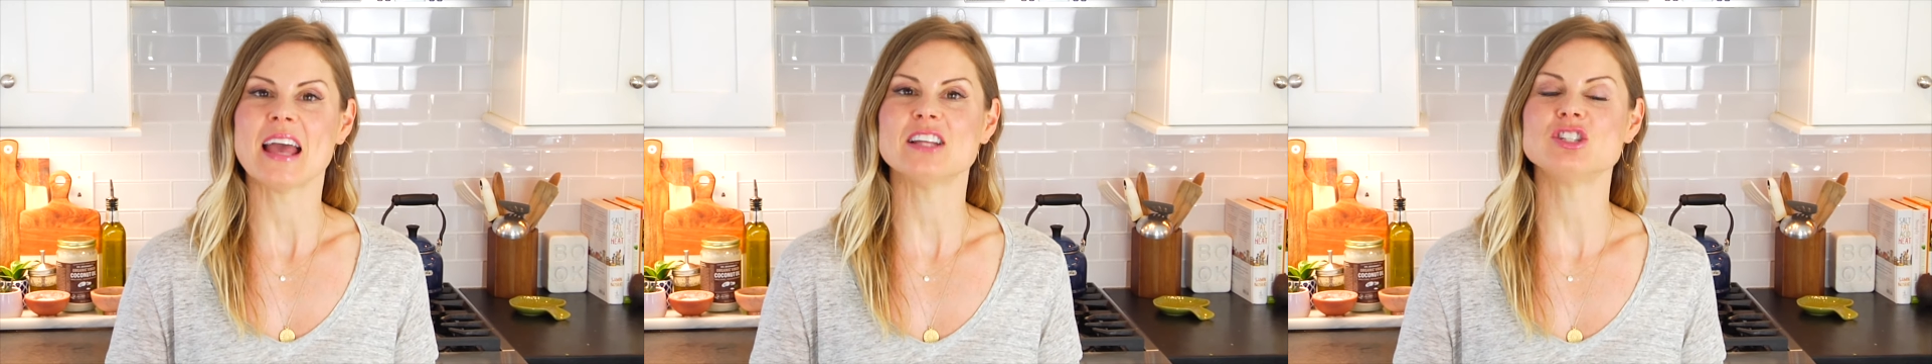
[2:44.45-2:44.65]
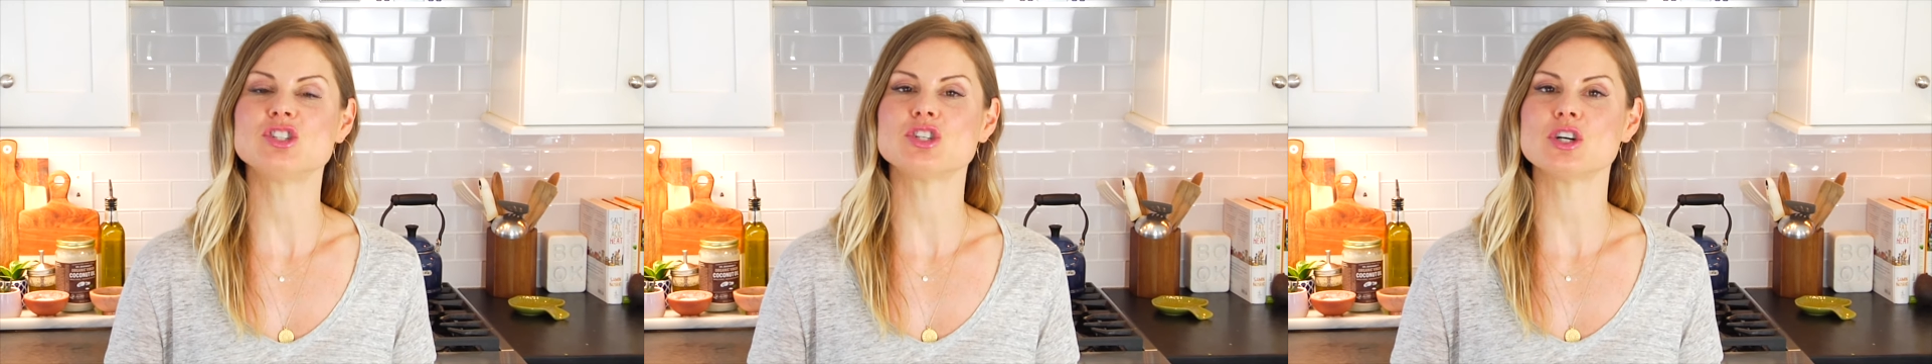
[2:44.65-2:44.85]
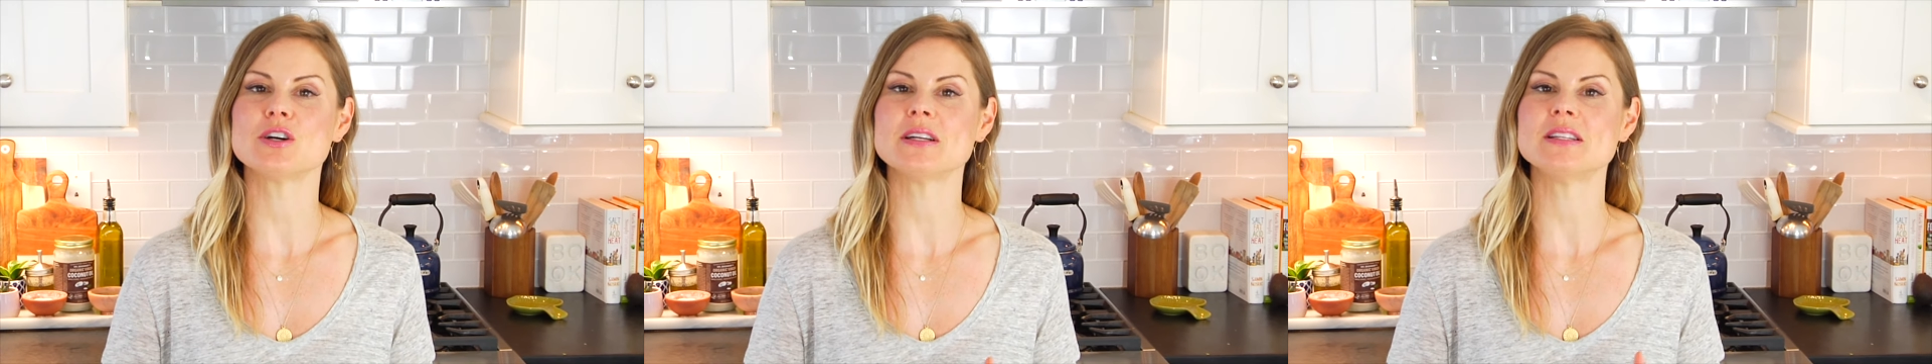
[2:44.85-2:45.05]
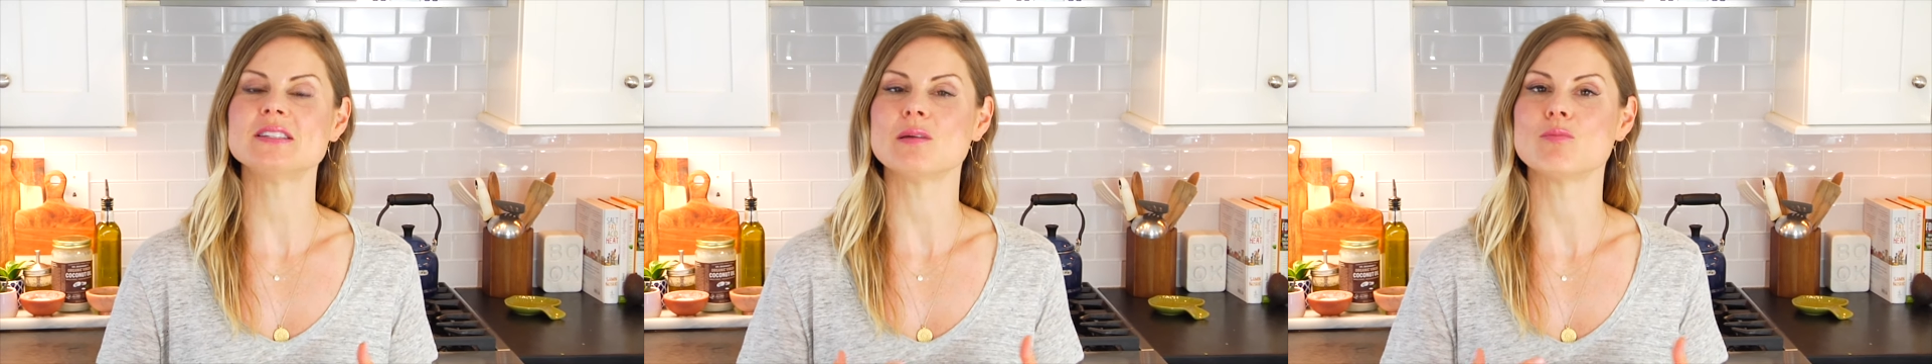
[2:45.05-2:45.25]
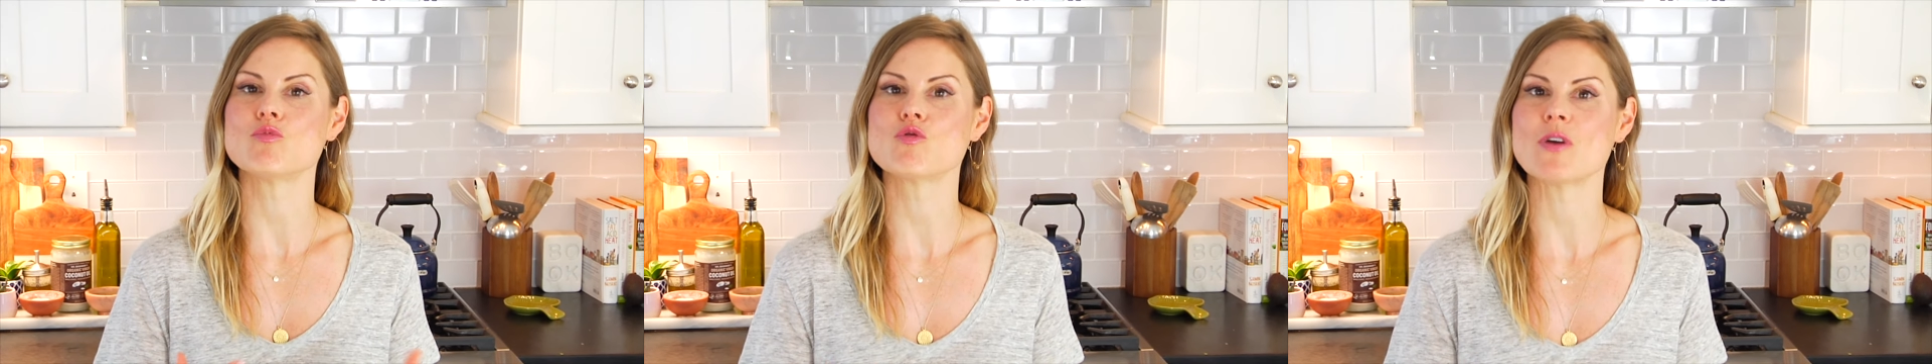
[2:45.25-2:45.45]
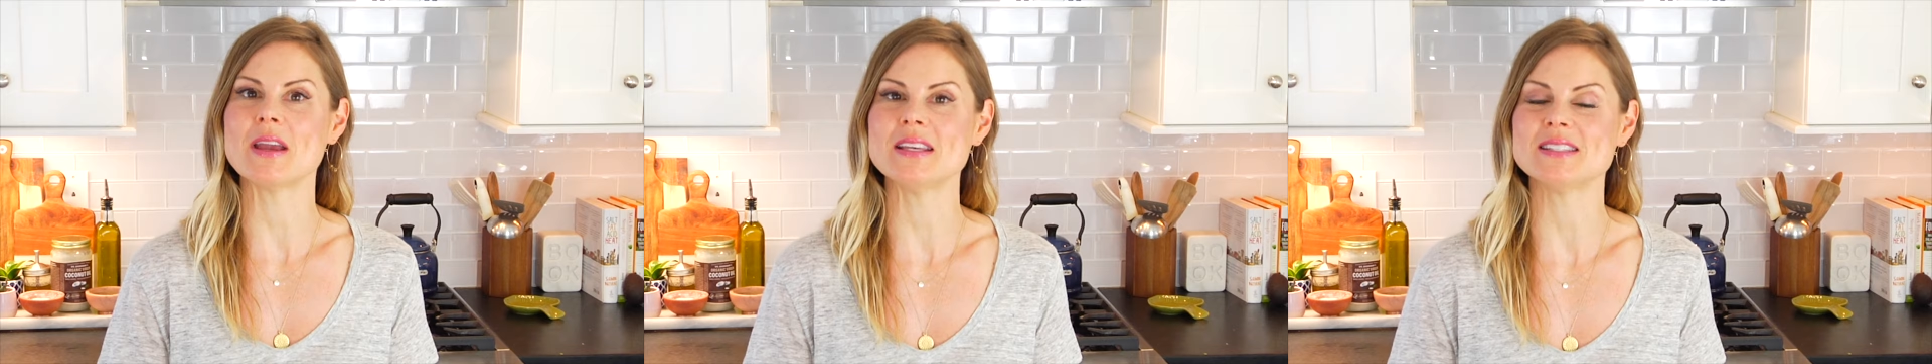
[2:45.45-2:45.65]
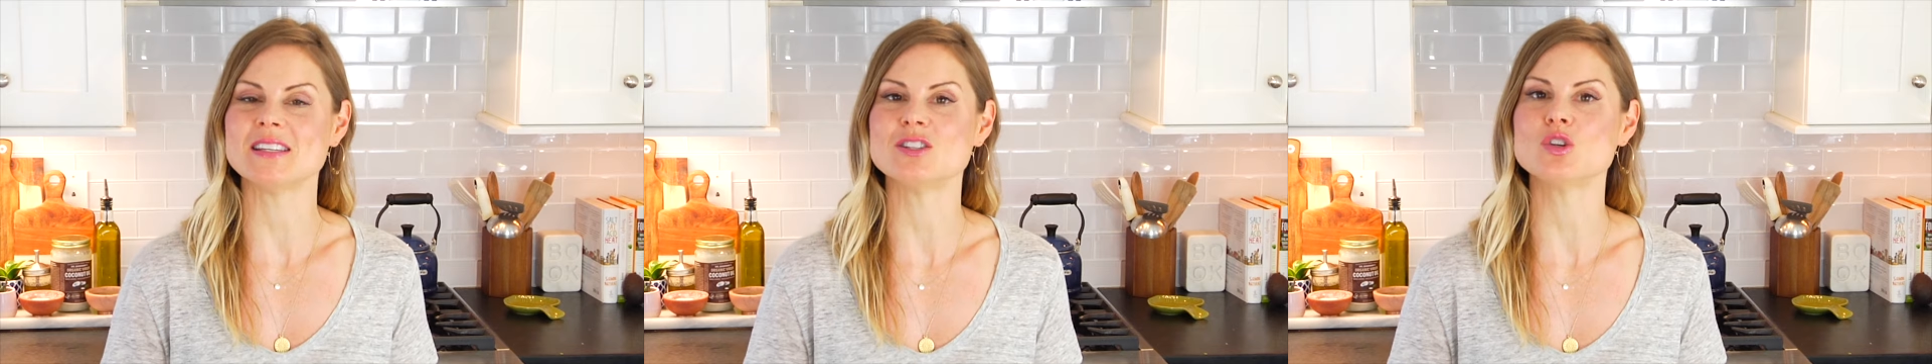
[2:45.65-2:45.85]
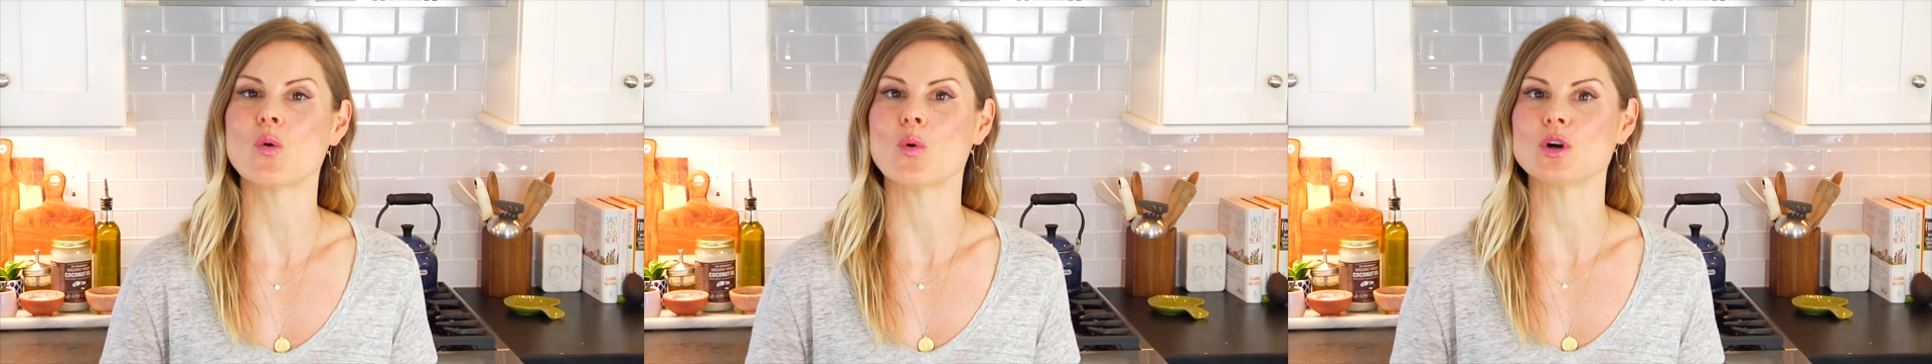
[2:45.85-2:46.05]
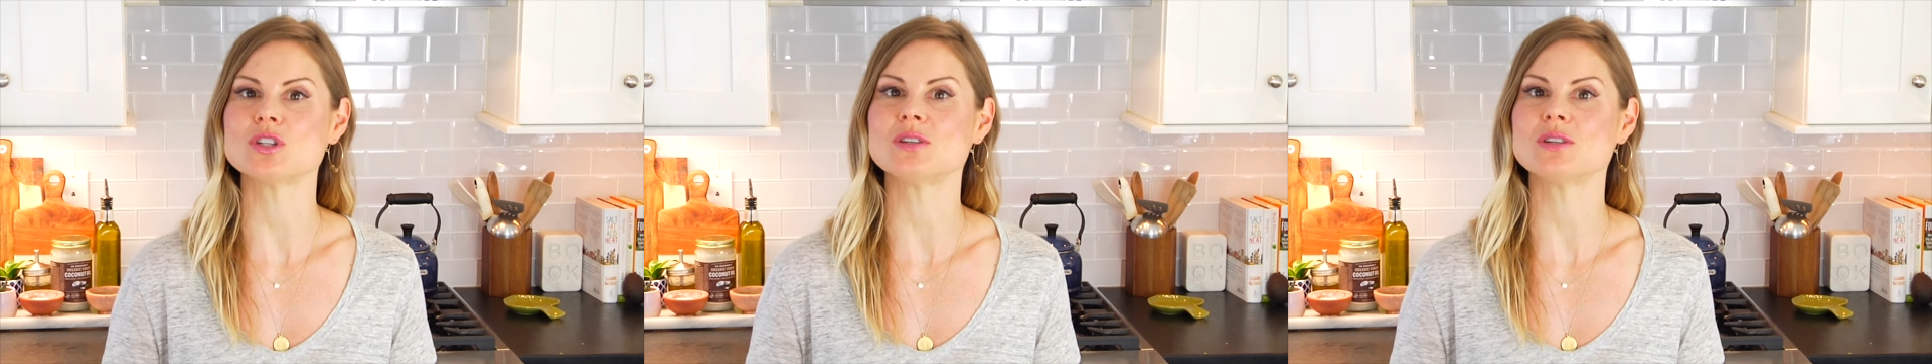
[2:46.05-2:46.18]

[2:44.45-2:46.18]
and stir stir in some raisins or